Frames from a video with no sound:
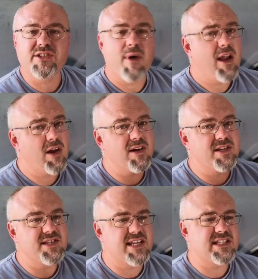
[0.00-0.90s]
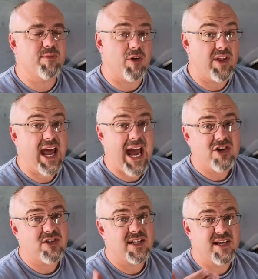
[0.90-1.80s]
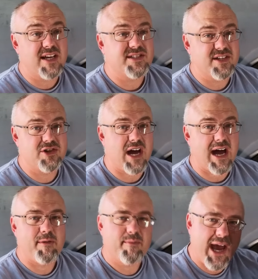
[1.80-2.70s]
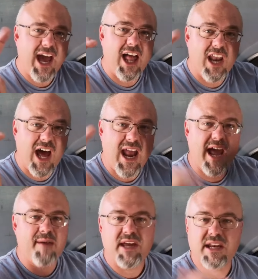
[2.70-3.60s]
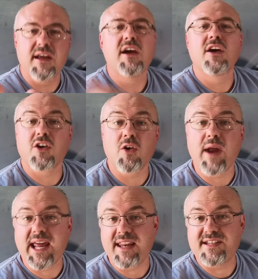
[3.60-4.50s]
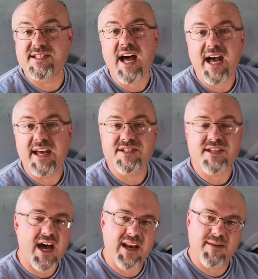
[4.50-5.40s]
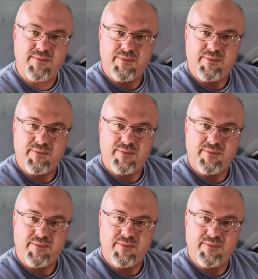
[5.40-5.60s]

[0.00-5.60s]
smaller and sensible that actually does the job. And by a lot, I mean correctly sized, not